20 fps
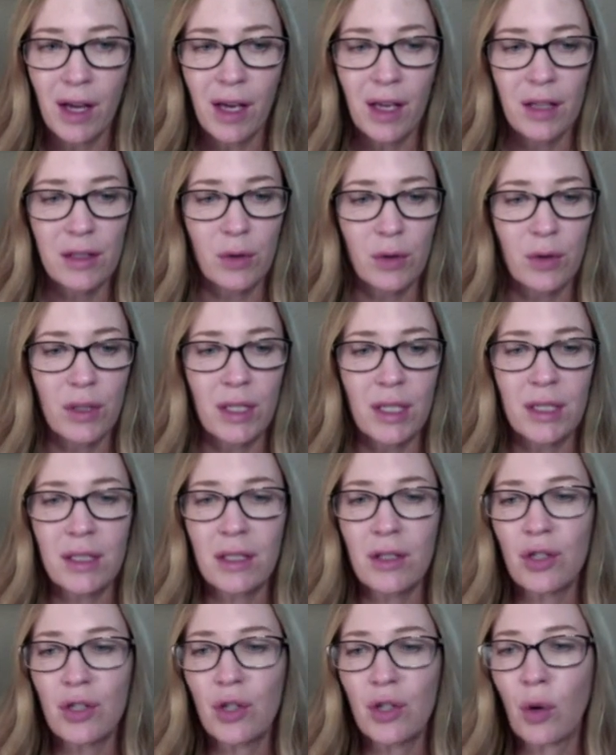So this
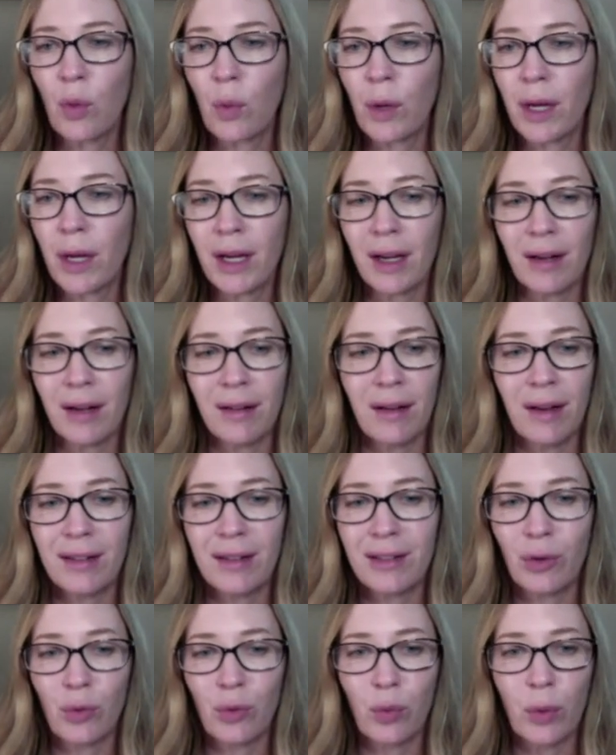is your week and
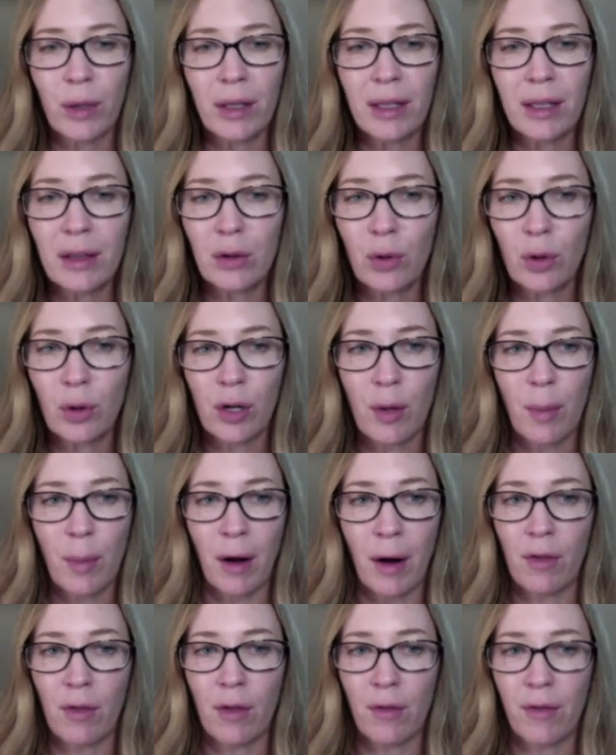to really learn
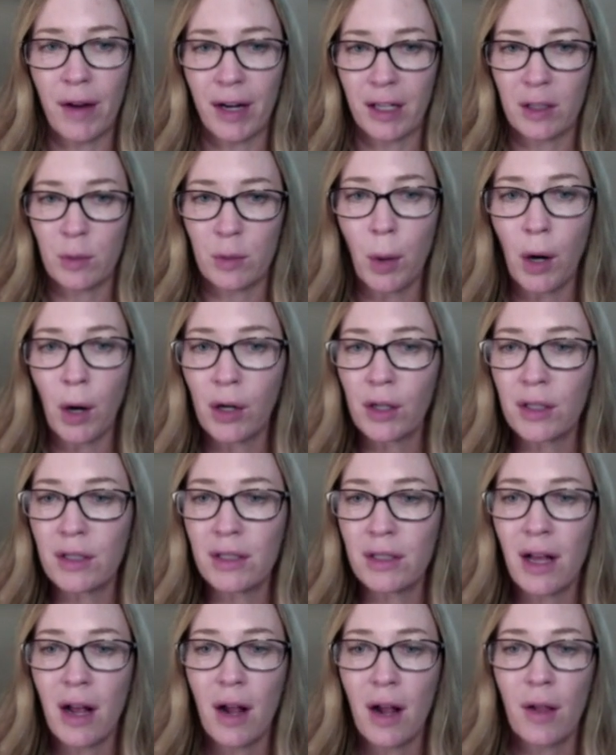about the VEX
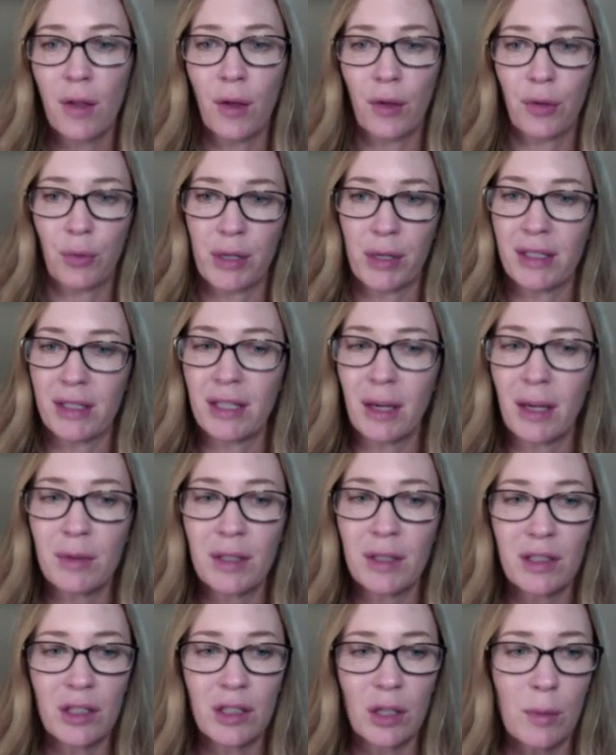parts, the 3
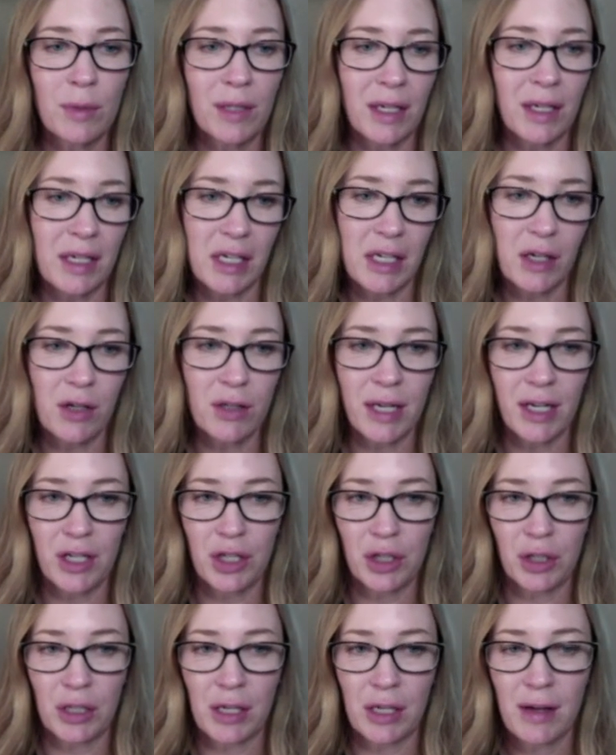subsystems, and here's
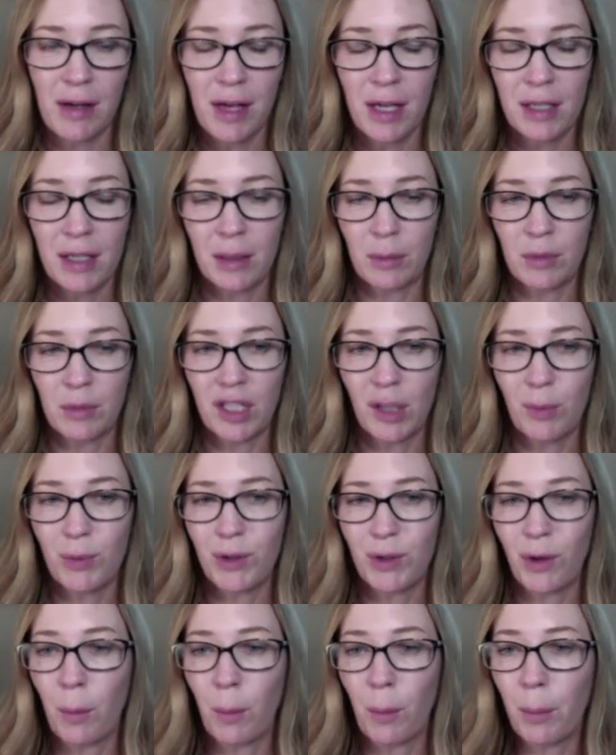actually some
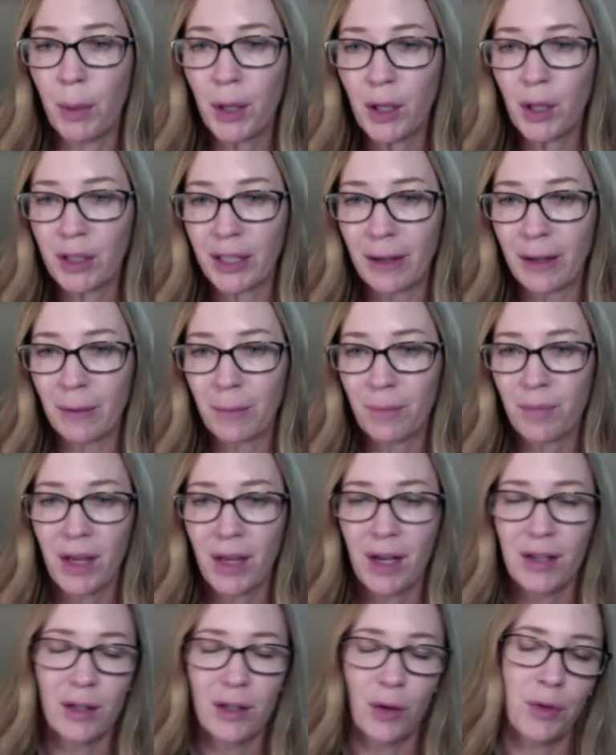tips on building.
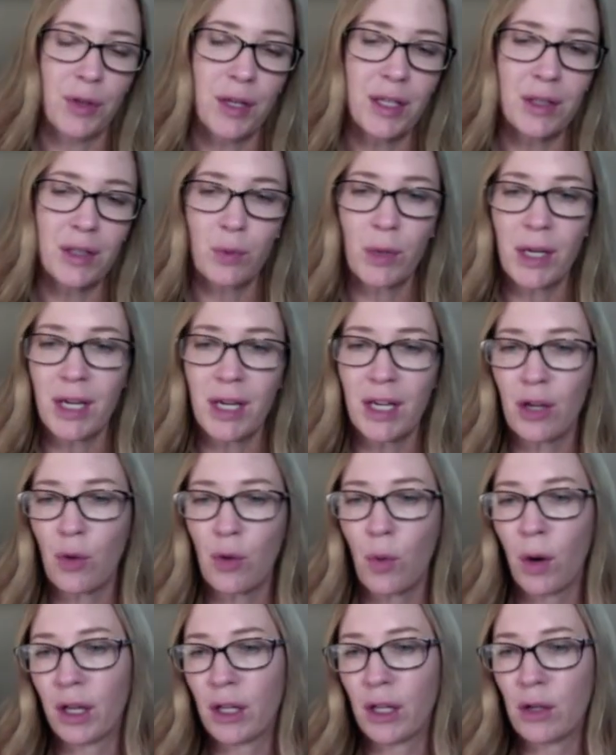So this week you
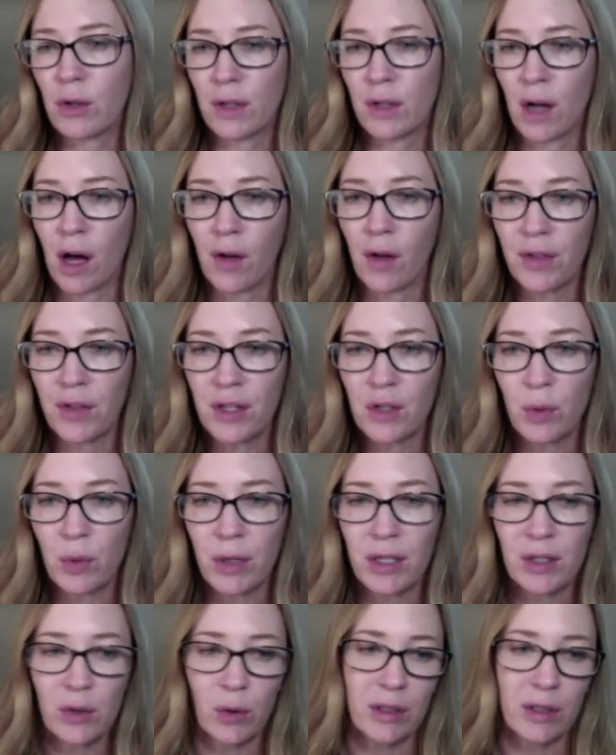want to use all of these
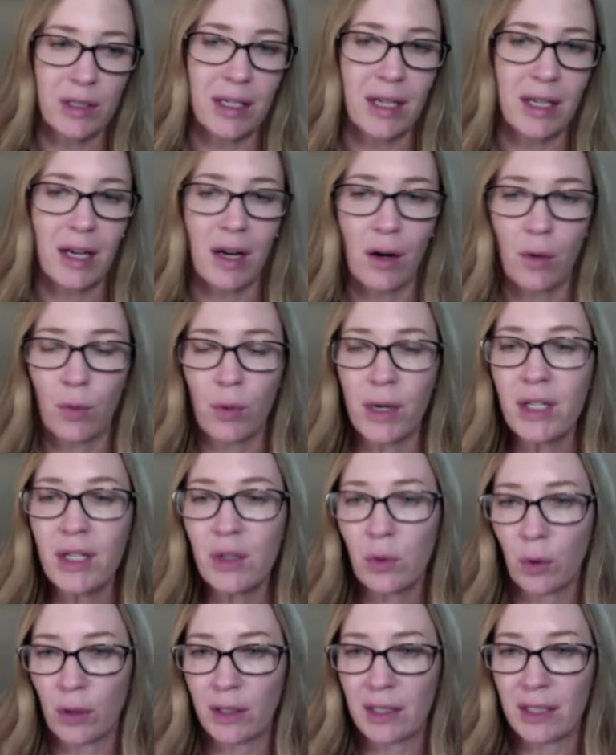
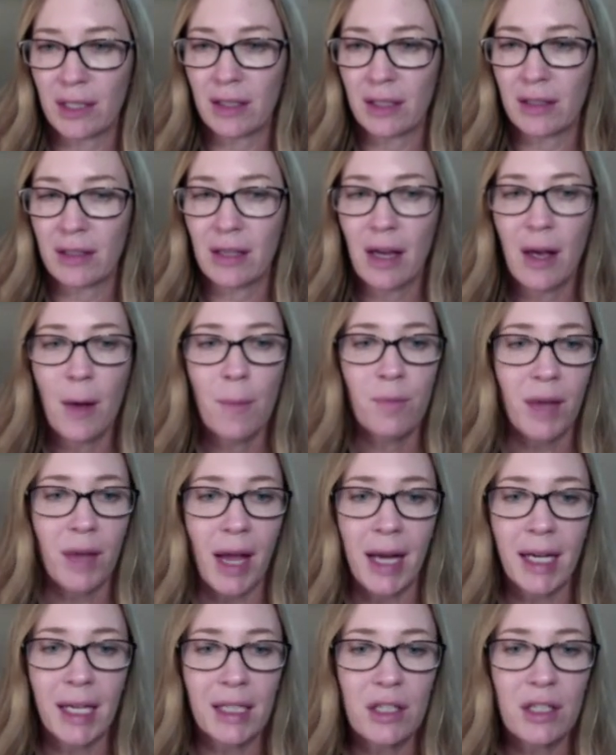resources
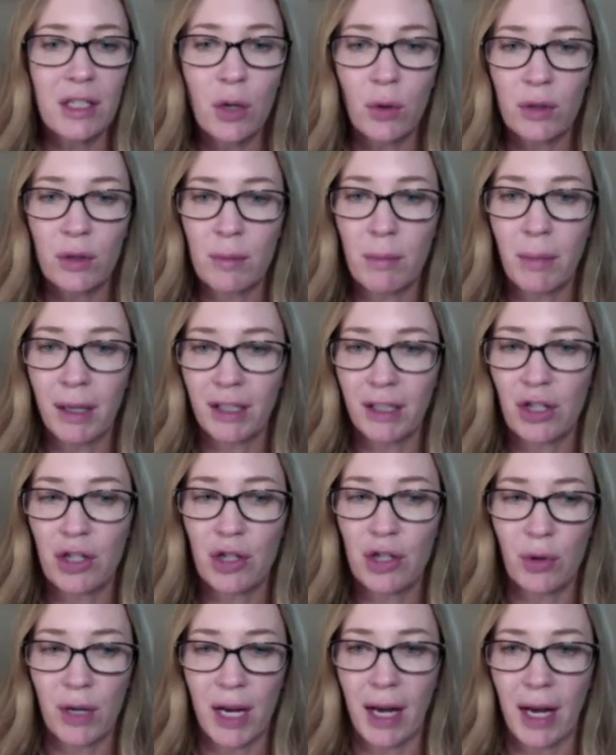and get to know as much as
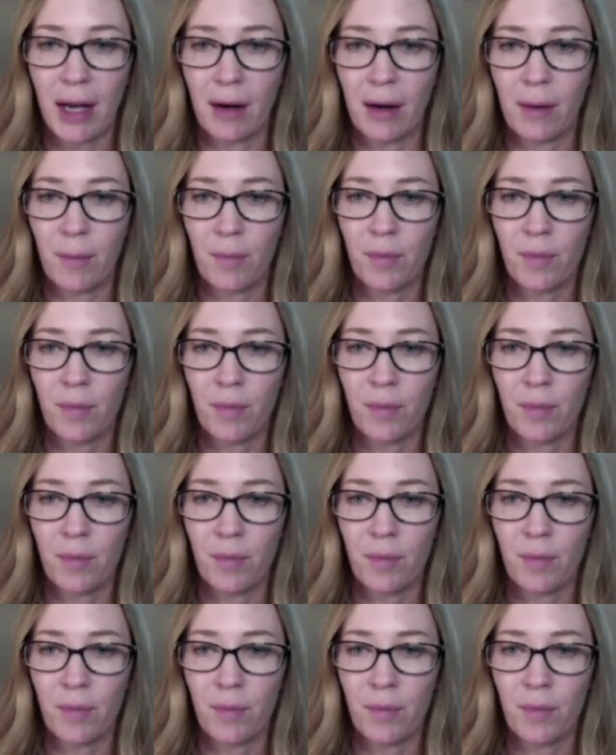you can.